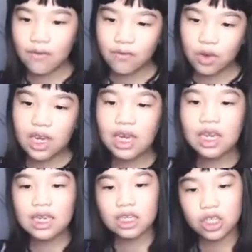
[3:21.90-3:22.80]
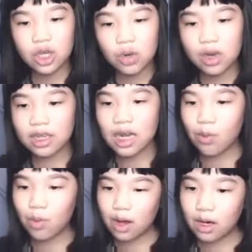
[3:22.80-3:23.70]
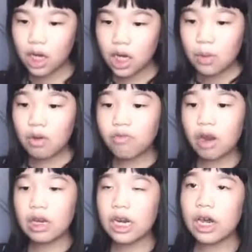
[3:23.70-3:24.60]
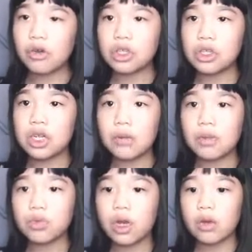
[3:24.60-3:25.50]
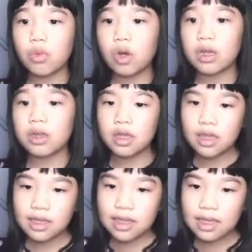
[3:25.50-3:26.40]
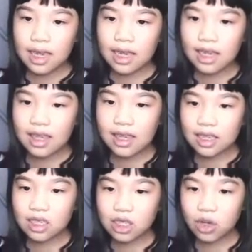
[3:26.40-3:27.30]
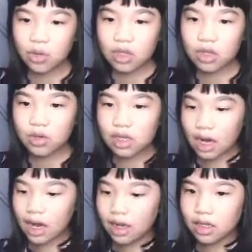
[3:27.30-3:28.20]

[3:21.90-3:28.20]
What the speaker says: 3, dot 2, and dot 1. But right now its name is sprite 1. Then let's do it to dot